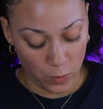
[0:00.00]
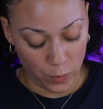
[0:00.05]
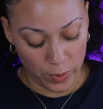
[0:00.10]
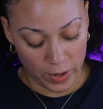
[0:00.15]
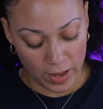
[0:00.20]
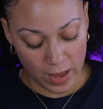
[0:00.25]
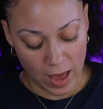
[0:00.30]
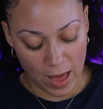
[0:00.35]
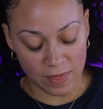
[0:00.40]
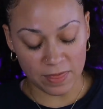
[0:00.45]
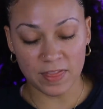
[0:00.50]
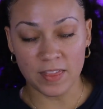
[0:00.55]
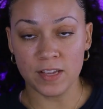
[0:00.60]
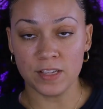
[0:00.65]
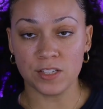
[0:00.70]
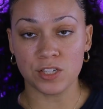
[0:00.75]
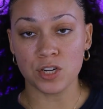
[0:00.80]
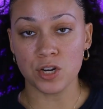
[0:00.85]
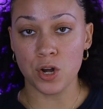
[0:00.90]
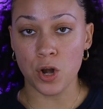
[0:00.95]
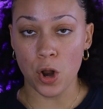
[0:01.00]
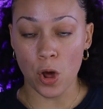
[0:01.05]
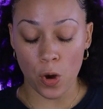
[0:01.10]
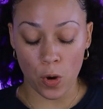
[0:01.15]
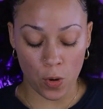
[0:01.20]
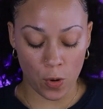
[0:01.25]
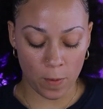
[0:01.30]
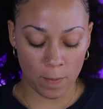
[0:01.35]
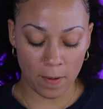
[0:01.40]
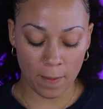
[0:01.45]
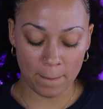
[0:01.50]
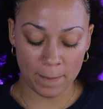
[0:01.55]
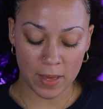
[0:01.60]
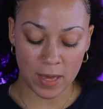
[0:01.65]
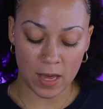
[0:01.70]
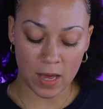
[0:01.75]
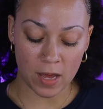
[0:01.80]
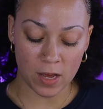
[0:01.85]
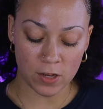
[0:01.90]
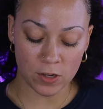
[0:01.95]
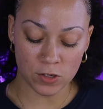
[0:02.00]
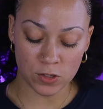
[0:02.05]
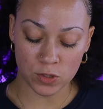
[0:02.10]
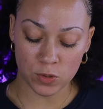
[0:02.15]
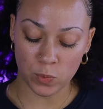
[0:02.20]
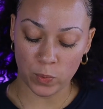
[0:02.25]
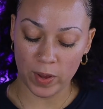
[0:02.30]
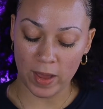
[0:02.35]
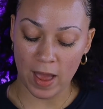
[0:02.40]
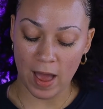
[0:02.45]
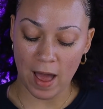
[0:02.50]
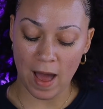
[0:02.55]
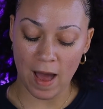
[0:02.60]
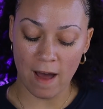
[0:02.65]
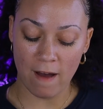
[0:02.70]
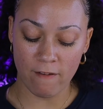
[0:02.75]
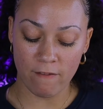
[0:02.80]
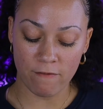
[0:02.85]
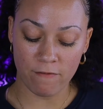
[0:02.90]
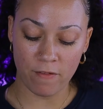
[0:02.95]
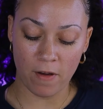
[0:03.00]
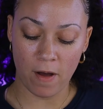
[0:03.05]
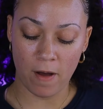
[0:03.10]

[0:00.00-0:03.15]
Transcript: We got this gnome because we have,